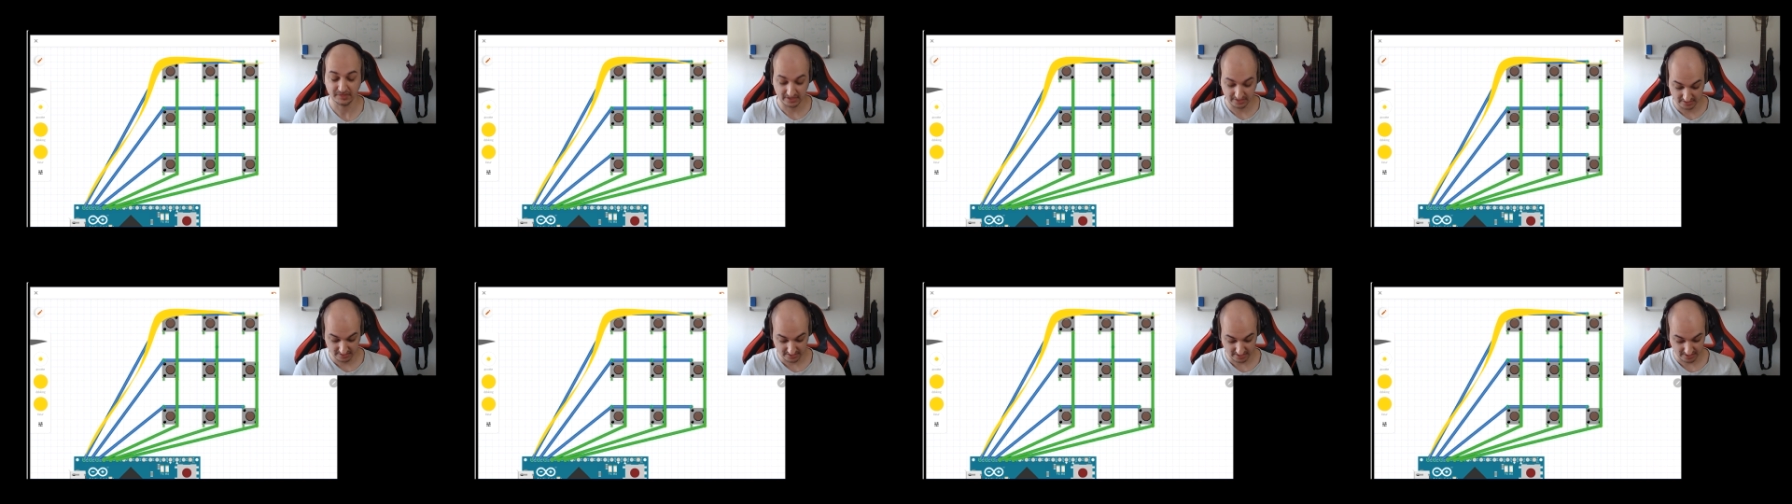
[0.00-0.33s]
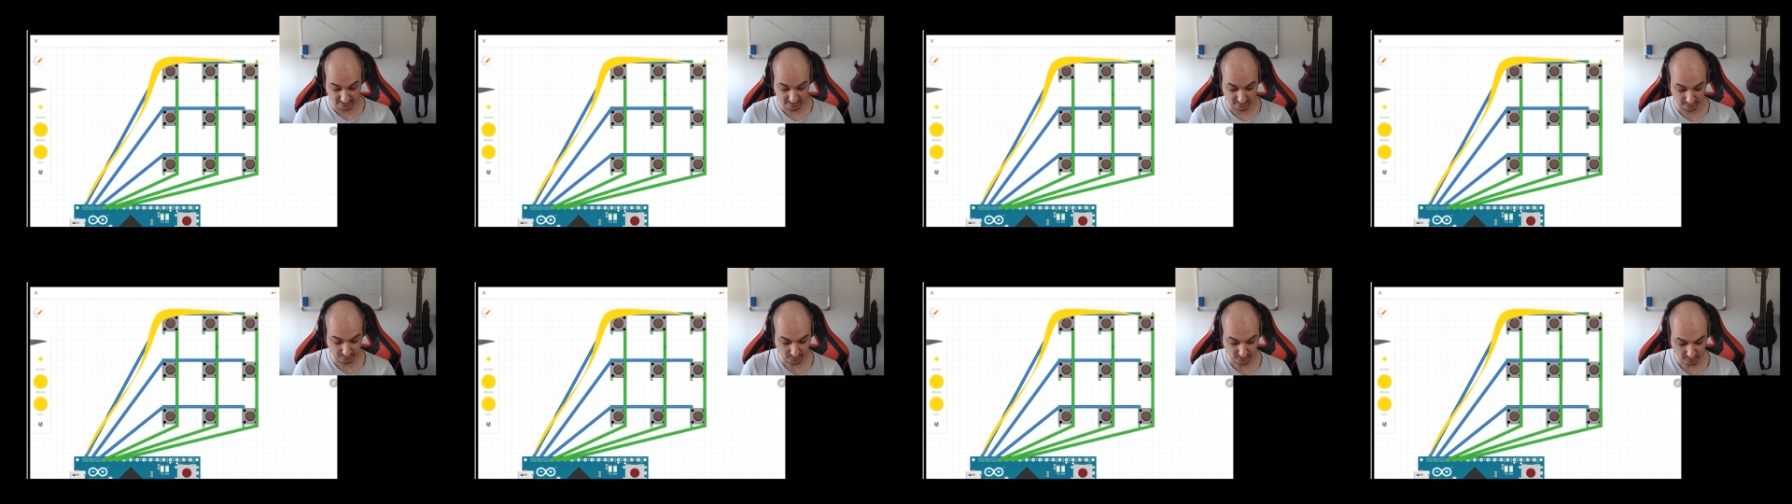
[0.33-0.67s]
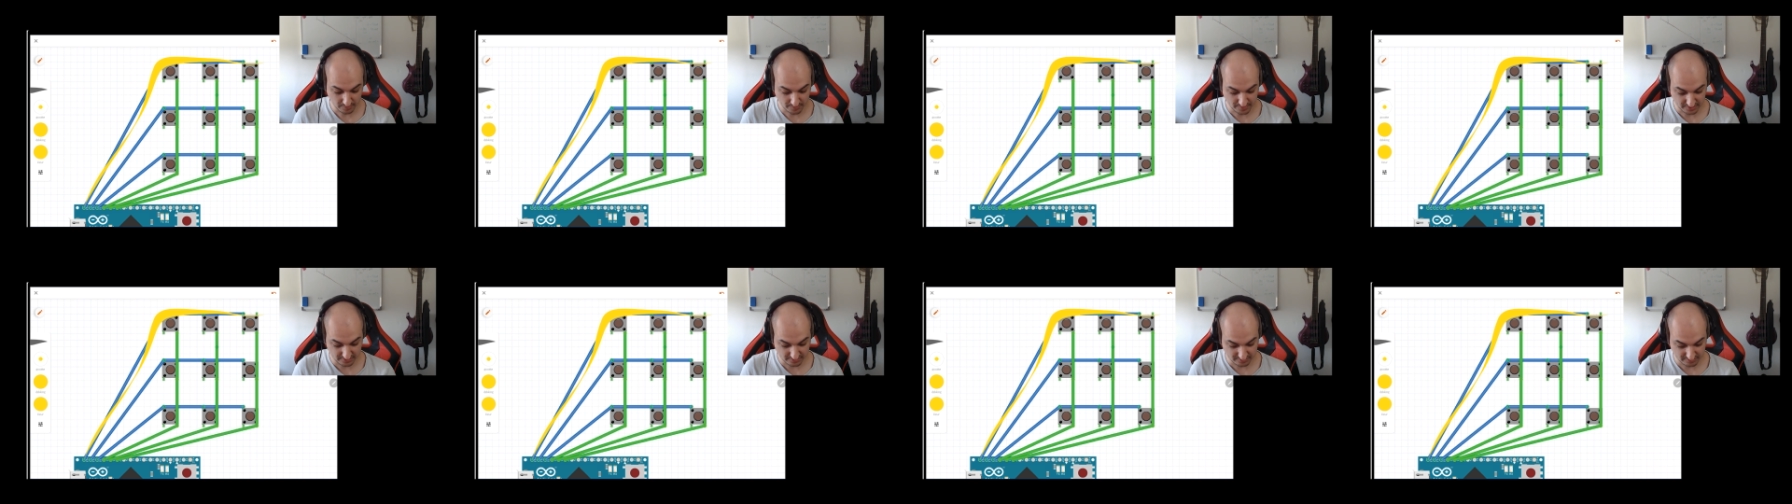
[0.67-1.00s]
Now the
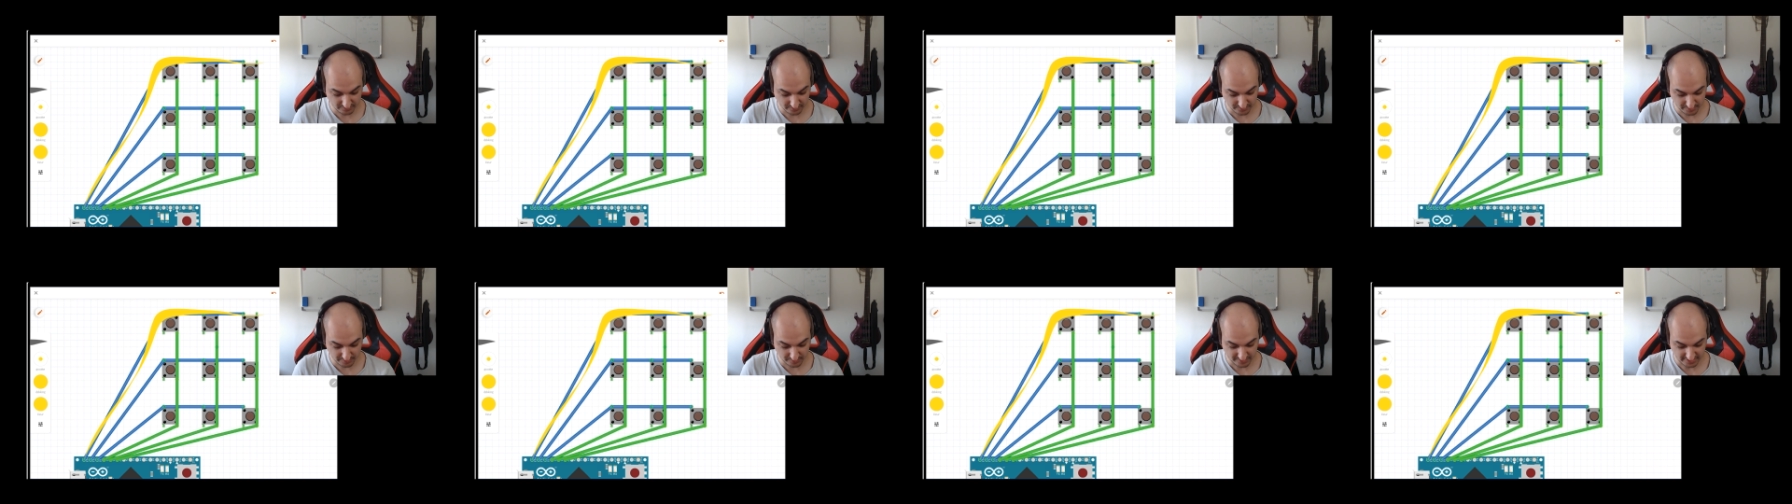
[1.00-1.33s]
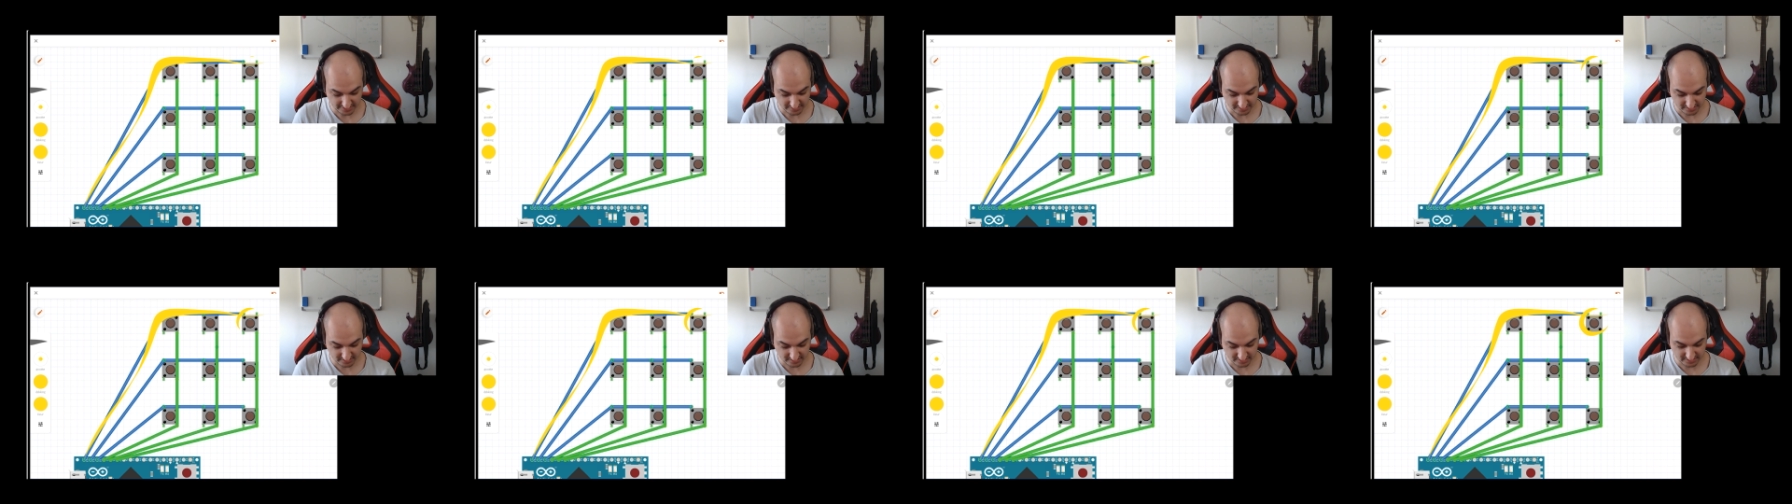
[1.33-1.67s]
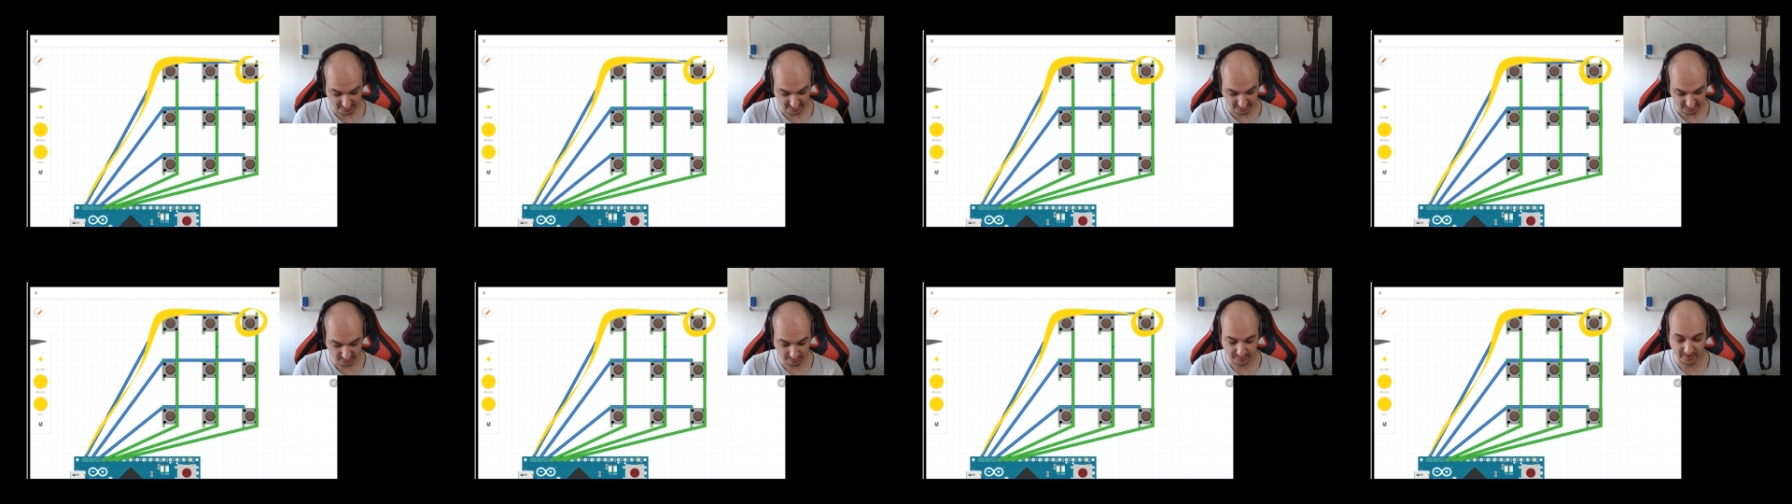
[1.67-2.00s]
moment we press
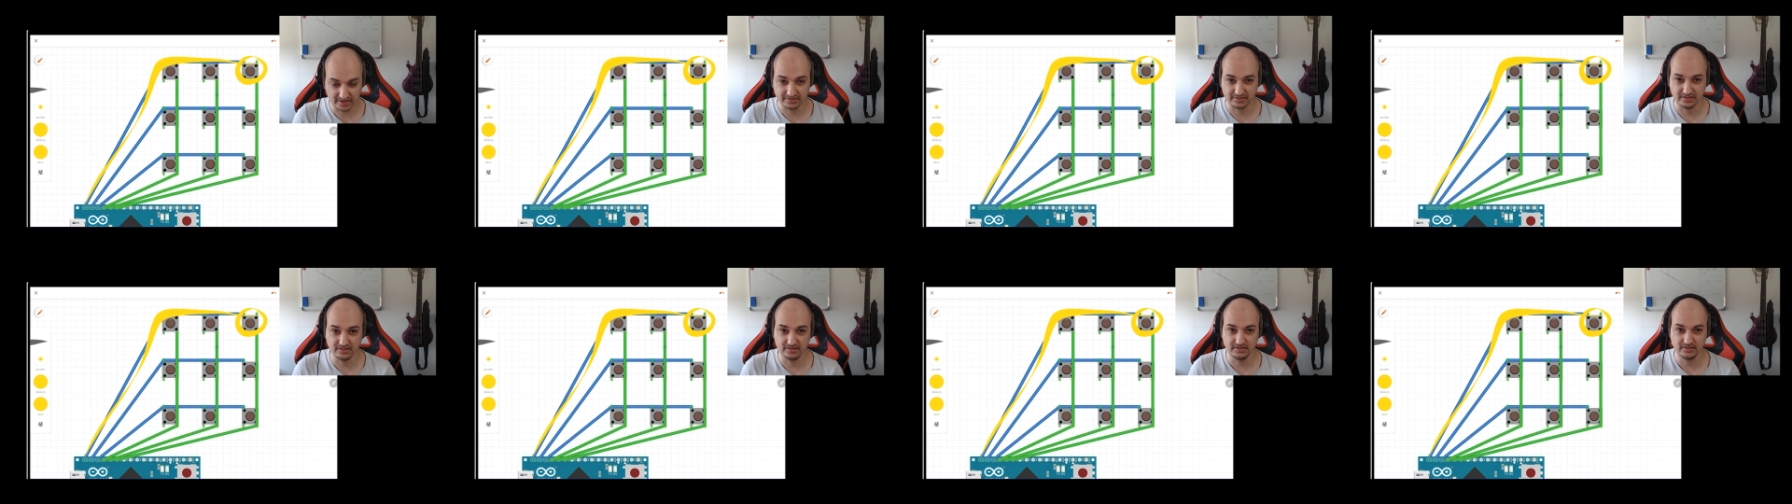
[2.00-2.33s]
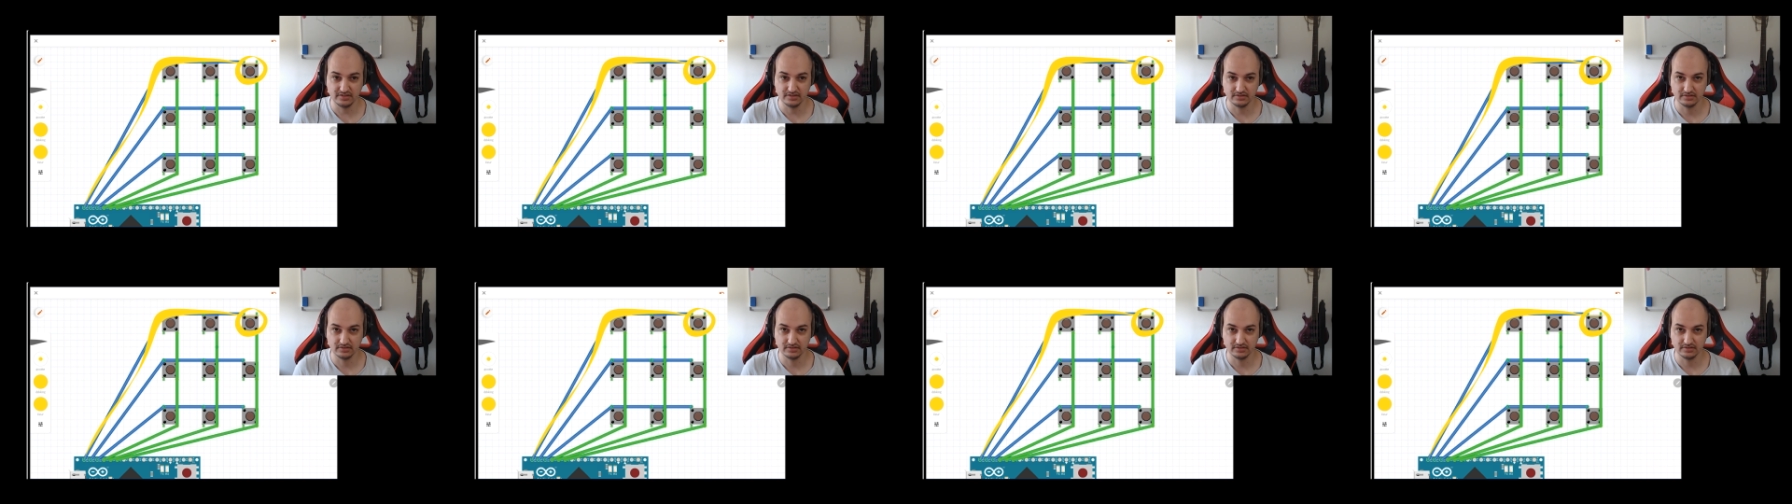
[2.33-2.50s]
this button,